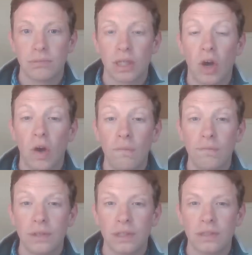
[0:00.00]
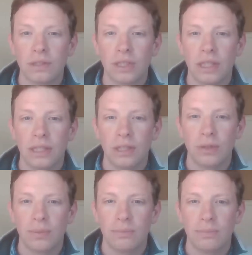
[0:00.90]
the confidence in
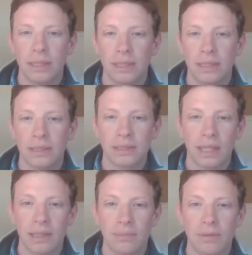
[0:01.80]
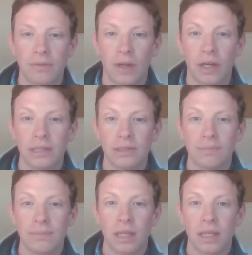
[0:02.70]
human beings that it provides.